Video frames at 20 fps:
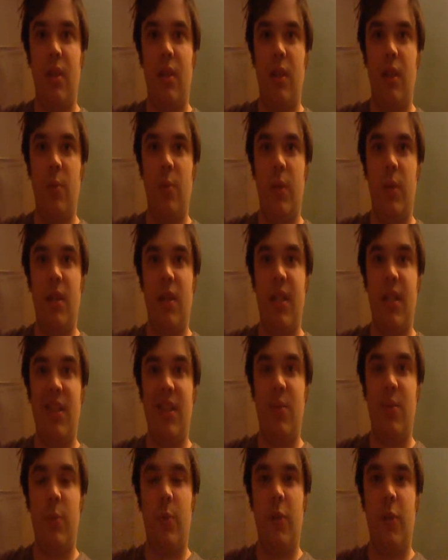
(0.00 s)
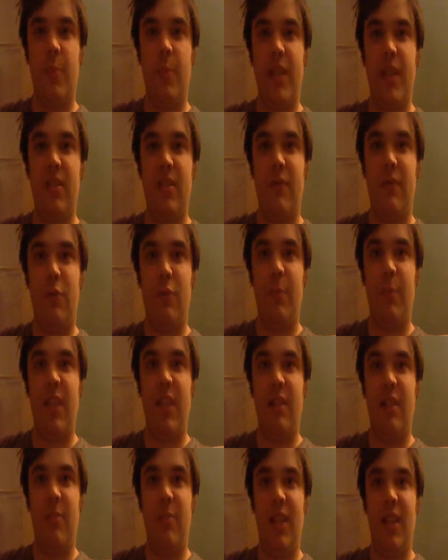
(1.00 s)
And what days work best for me
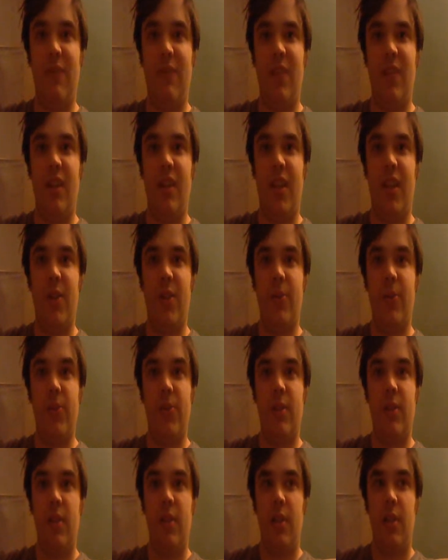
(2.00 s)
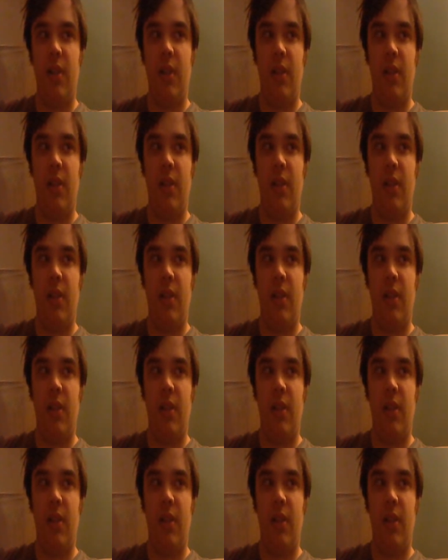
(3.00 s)
to make videos?